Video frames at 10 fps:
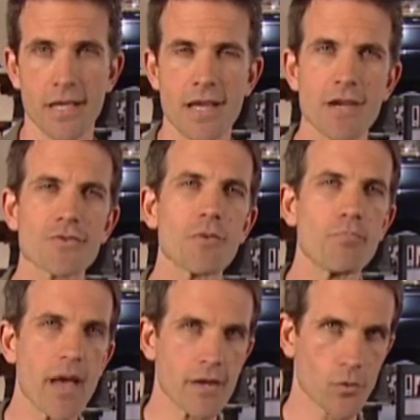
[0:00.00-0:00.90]
Here's a
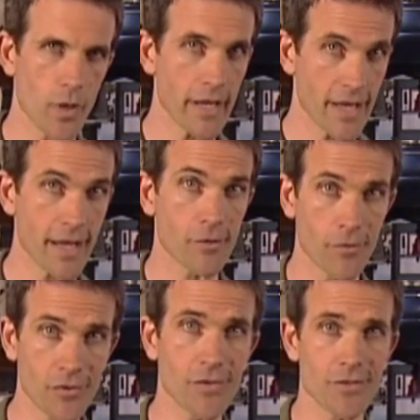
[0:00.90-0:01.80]
better way to handle
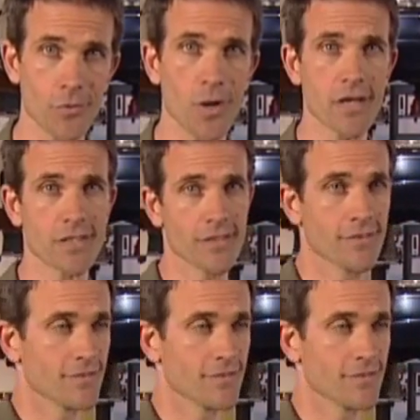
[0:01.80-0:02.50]
the situation.